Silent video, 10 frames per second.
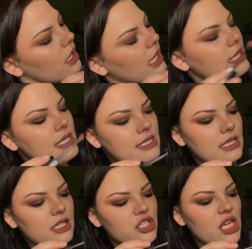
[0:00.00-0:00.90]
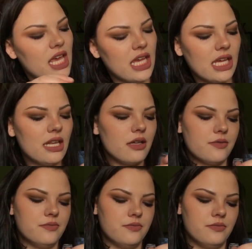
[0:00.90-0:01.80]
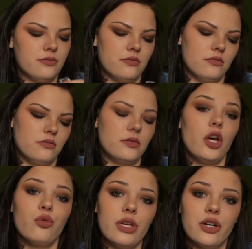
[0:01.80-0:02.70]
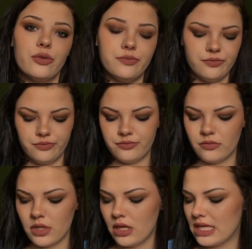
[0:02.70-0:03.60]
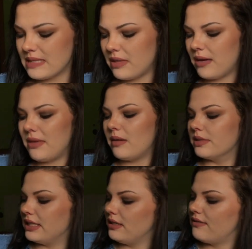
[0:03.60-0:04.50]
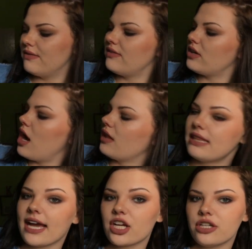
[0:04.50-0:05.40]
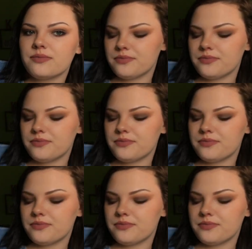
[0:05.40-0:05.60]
It is in the shade Unreal. It's by Maybelline Vivid Hot Lacquer.